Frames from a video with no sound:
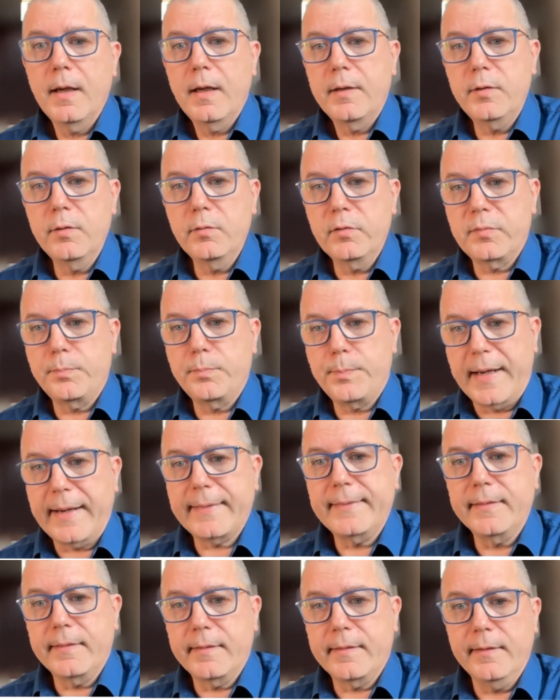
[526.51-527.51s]
used
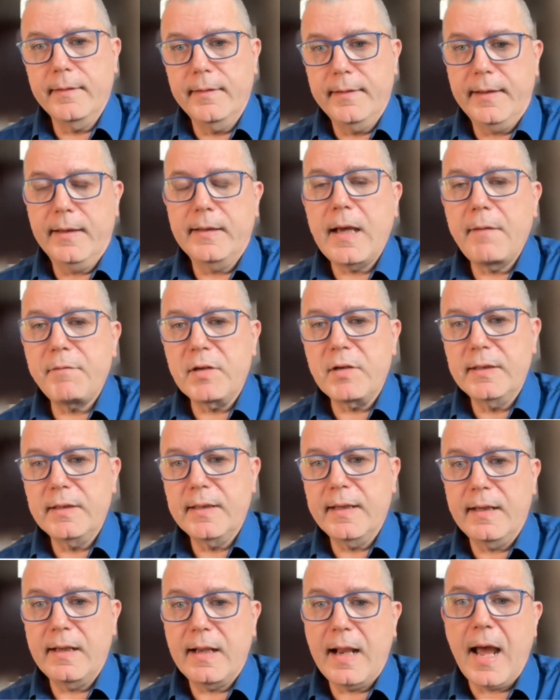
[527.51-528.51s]
practically in
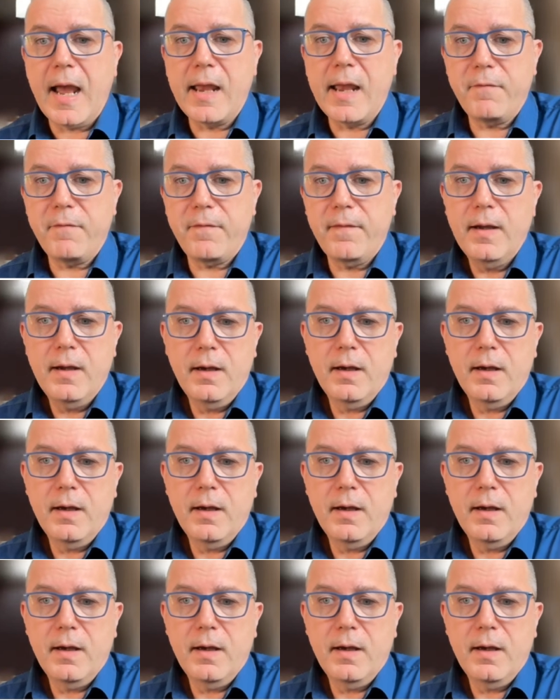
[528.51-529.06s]
everyday life,